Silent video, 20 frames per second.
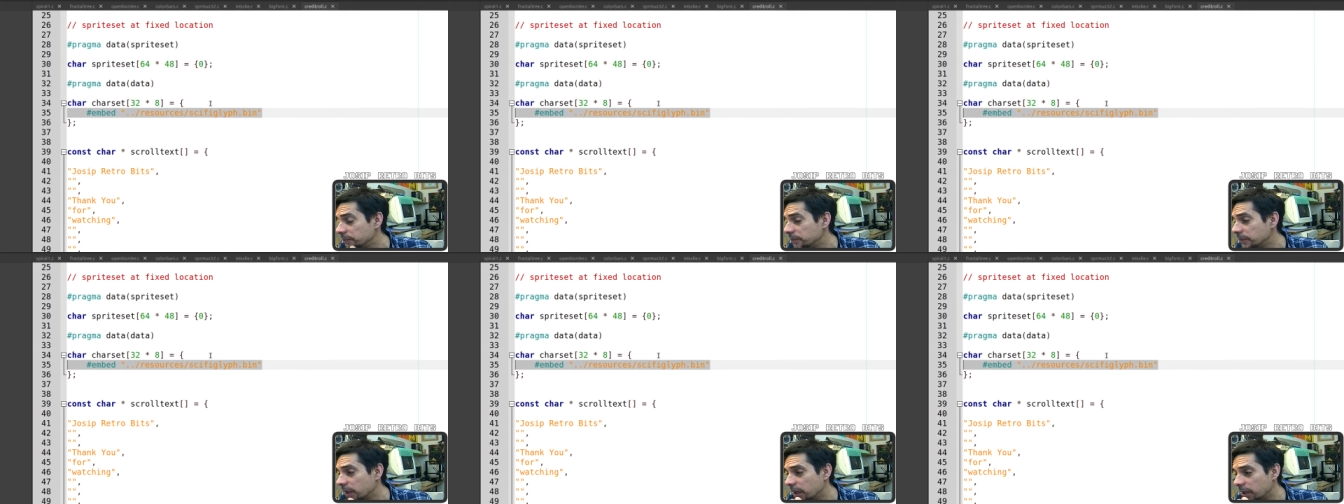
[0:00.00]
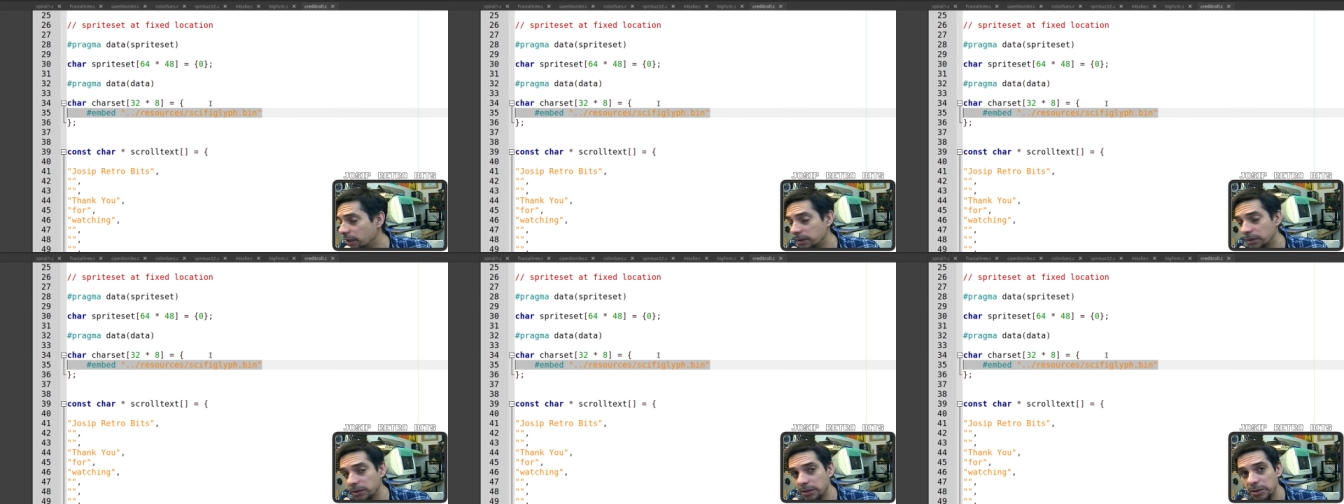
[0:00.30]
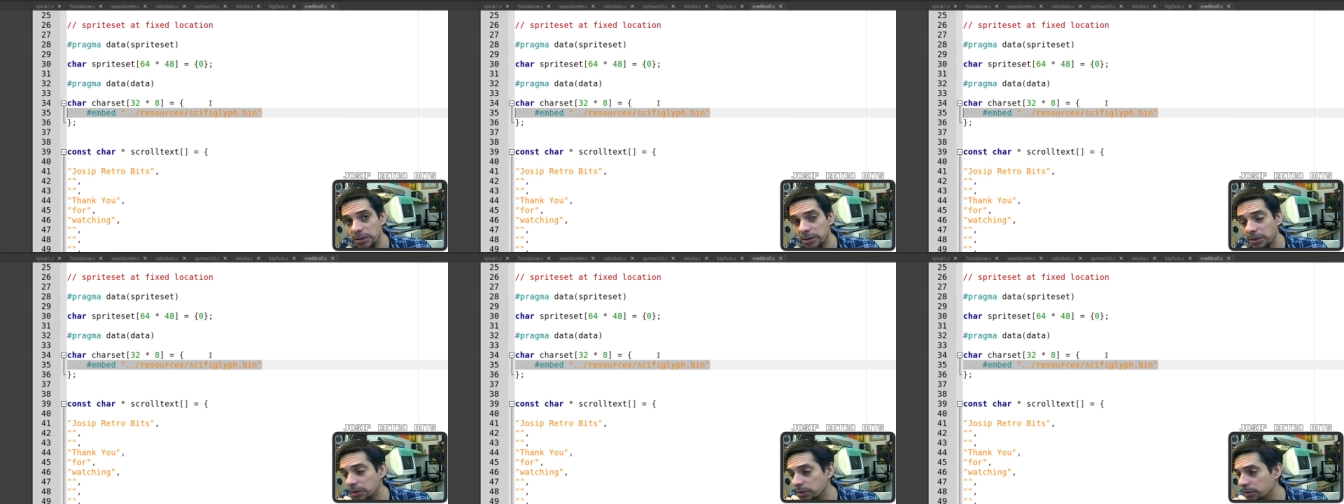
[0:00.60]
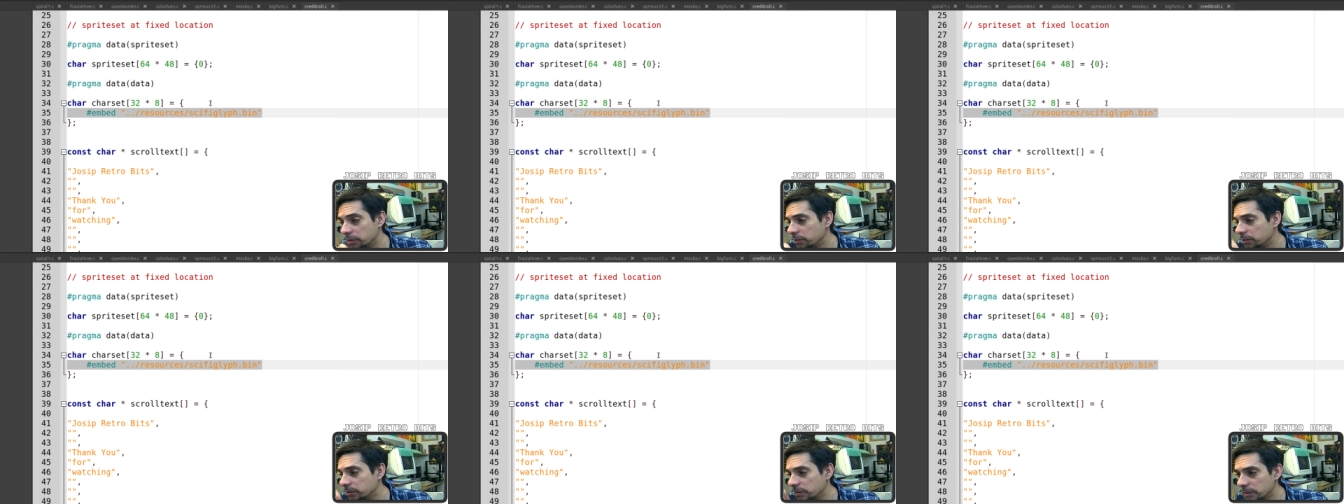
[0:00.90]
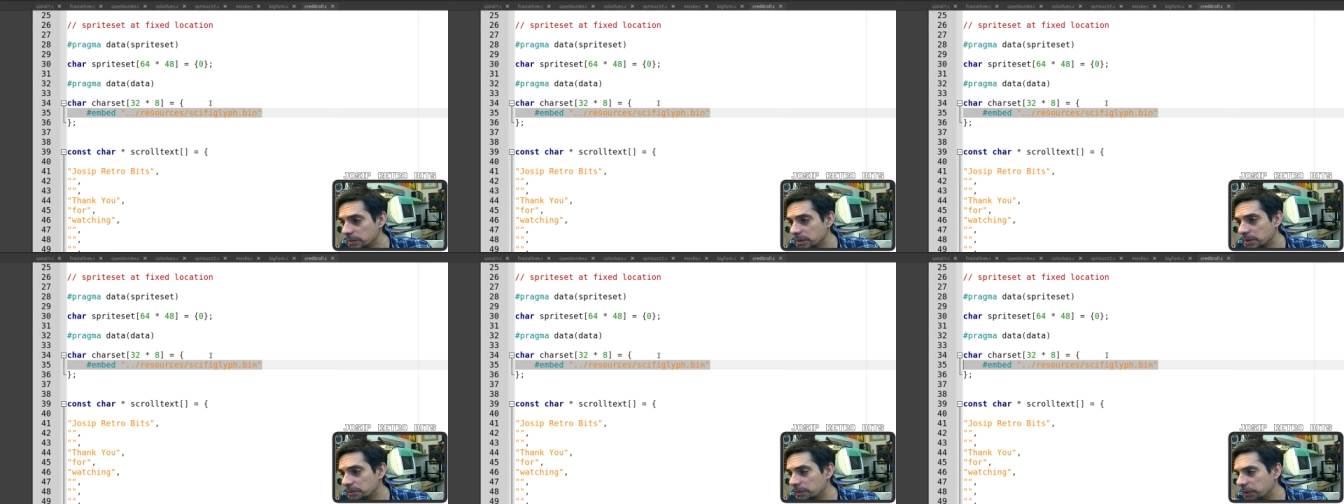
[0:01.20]
characters so
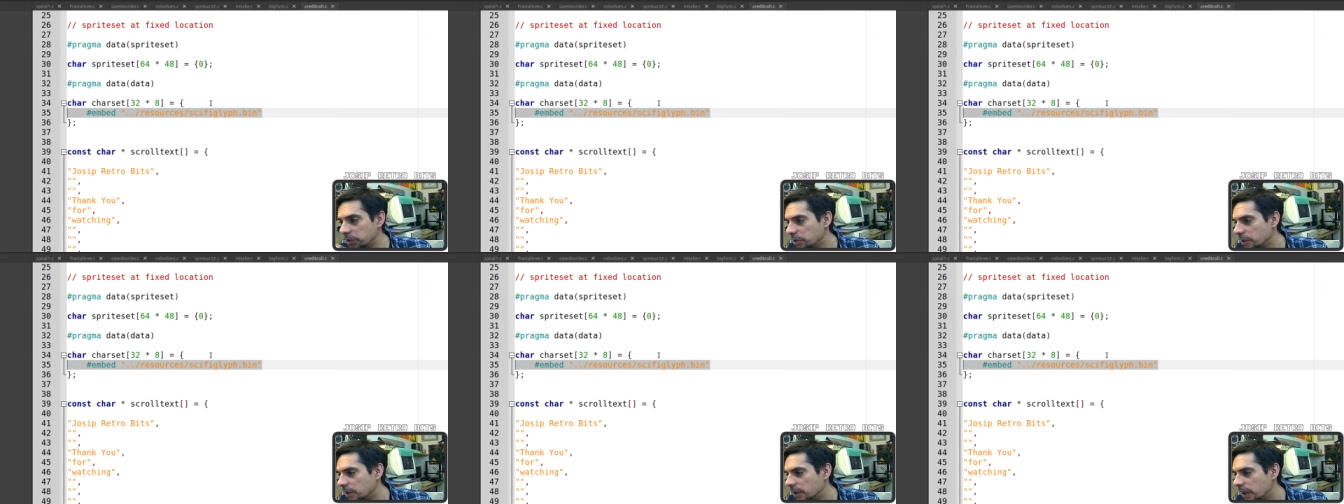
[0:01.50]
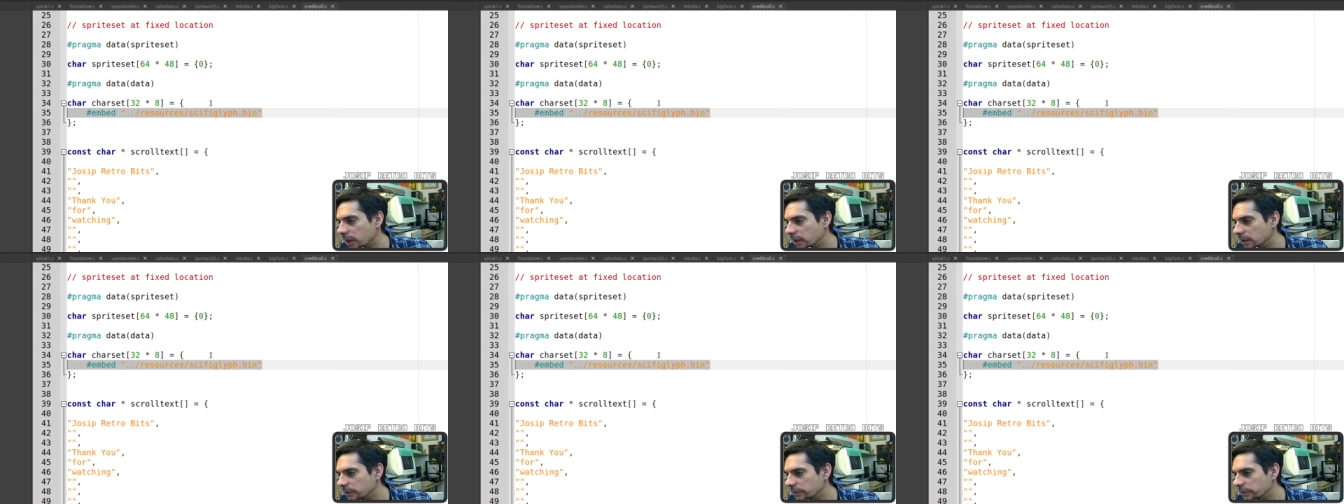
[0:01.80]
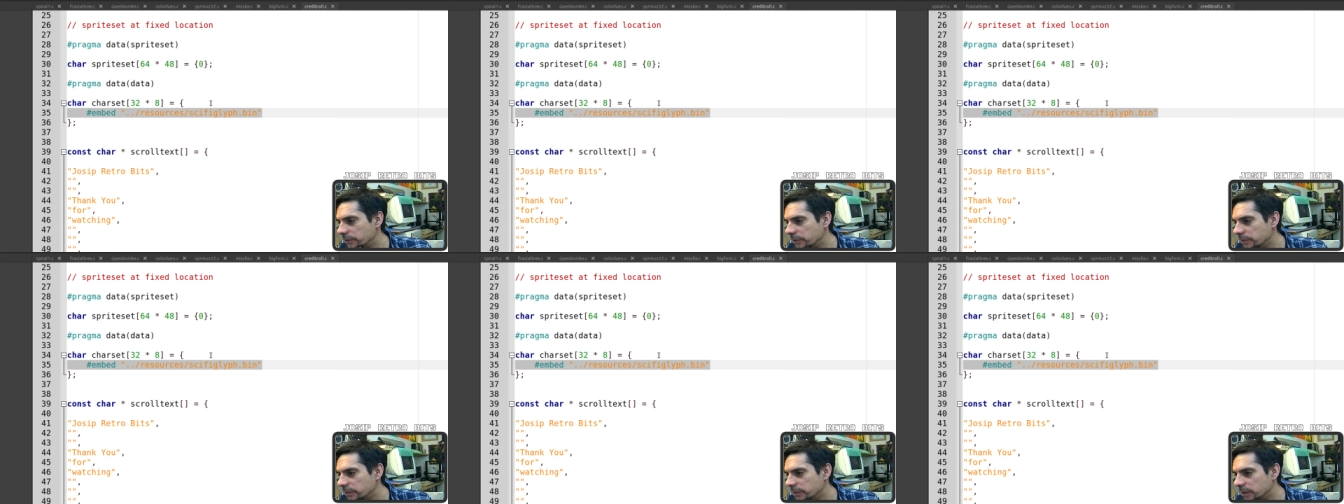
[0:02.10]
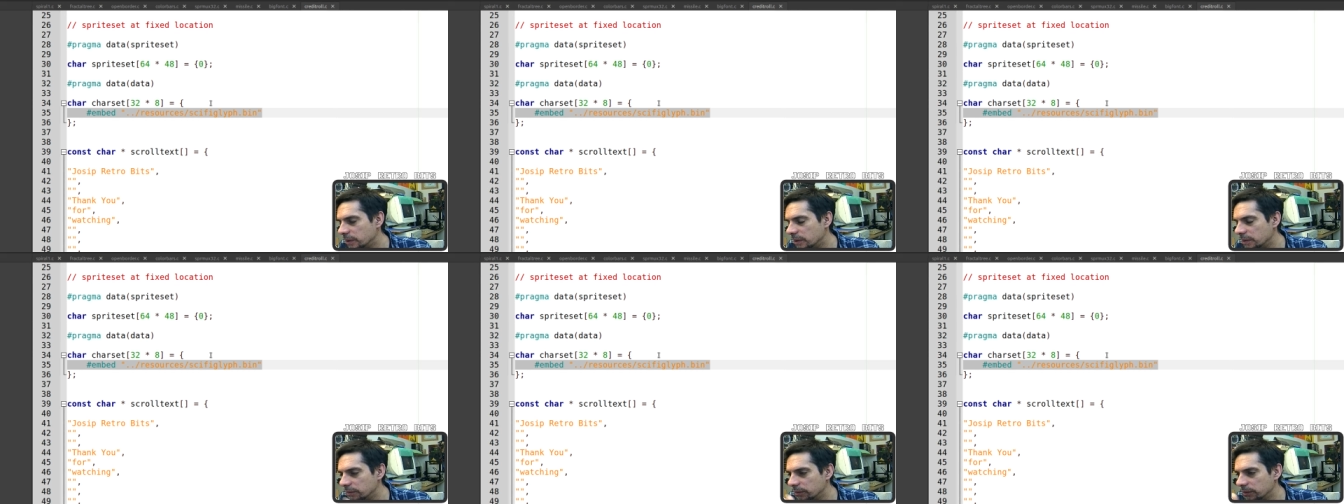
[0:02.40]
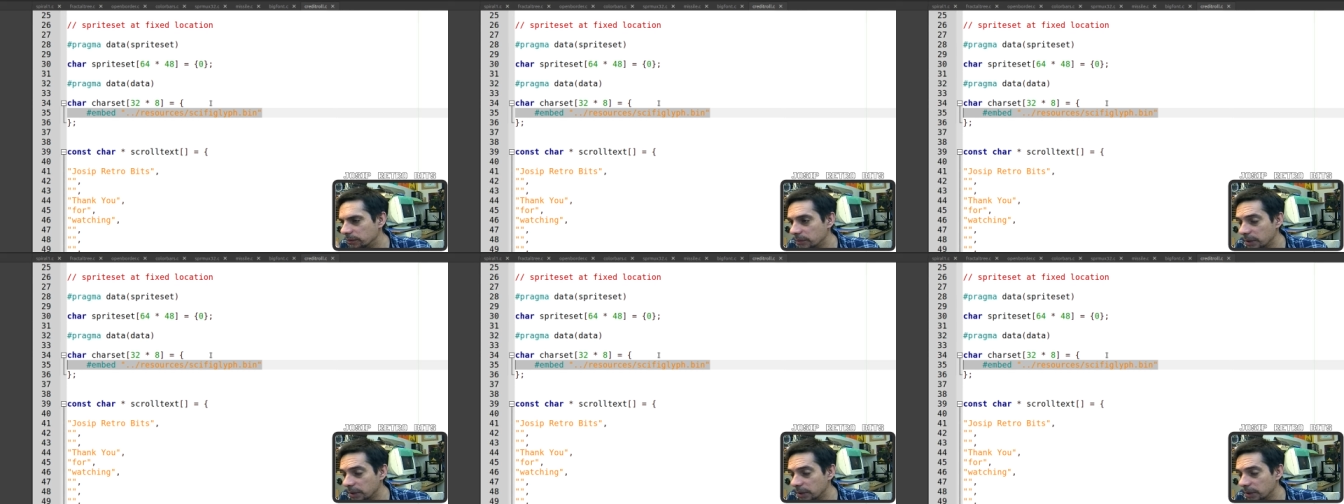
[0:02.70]
special kind of um,